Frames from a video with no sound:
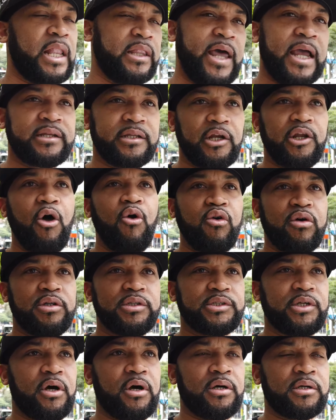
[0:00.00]
like the
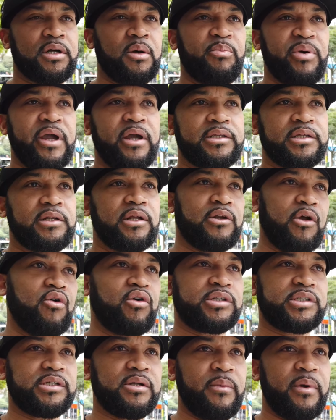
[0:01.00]
locals are compared to the
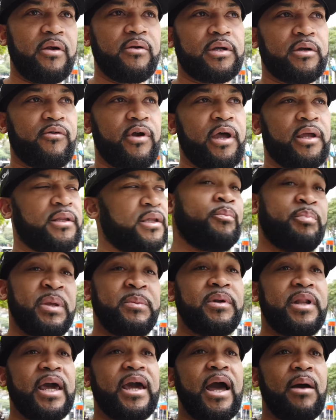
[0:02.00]
locals in America, right? But
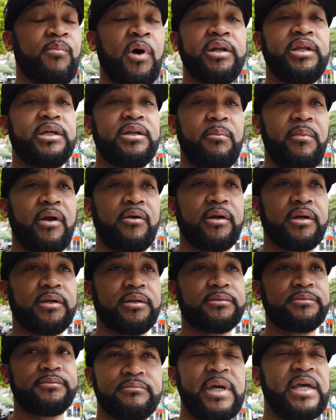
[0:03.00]
people that got money in America.
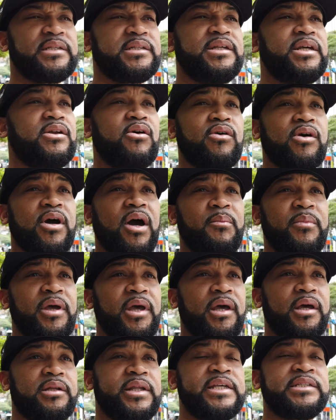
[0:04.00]
Basically don't come
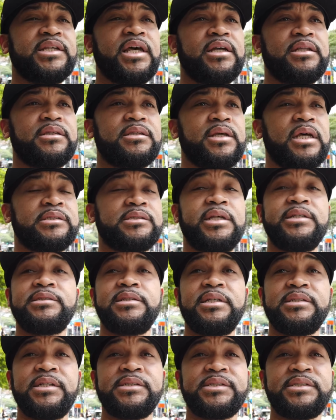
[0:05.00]
here, they said, there's,
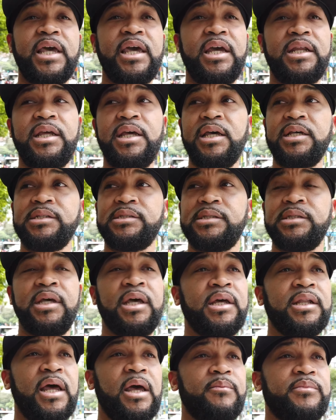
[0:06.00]
there's a saying here
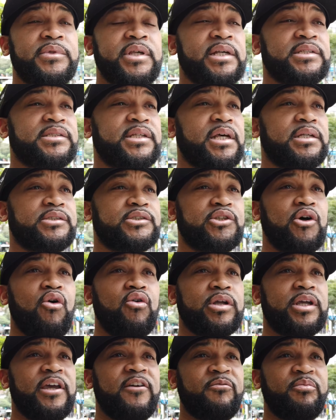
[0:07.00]
that, that says
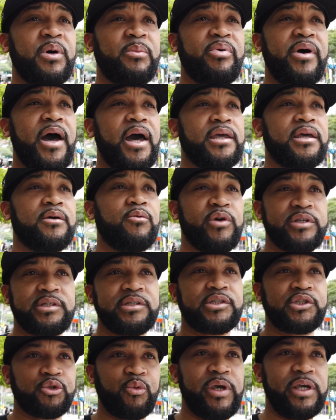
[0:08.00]
don't give papaya, which
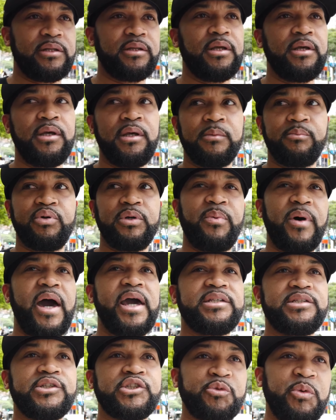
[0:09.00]
is sweet.
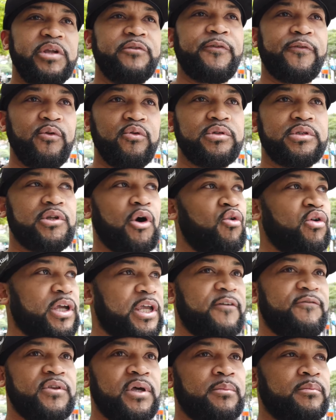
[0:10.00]
Papaya is a sweet fruit. Don't
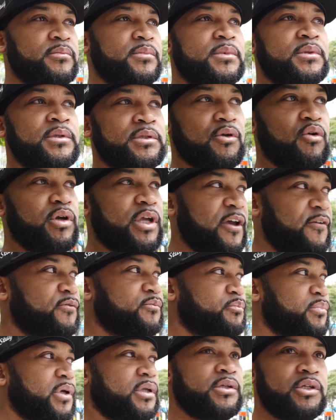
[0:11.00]
give them, don't give,
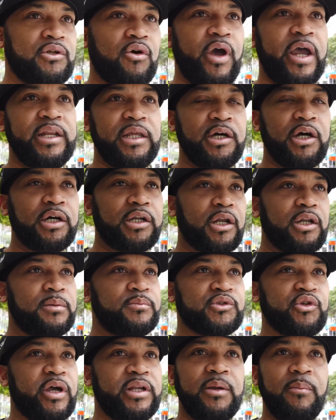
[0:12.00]
you know, any
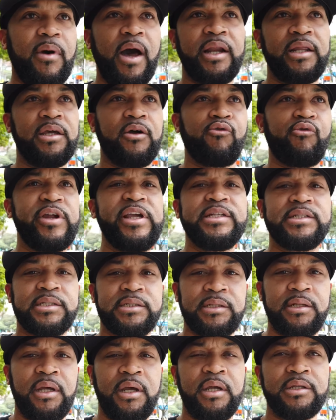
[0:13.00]
hoodlums or anybody a
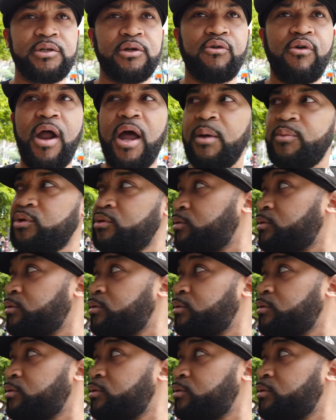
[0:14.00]
reason to rob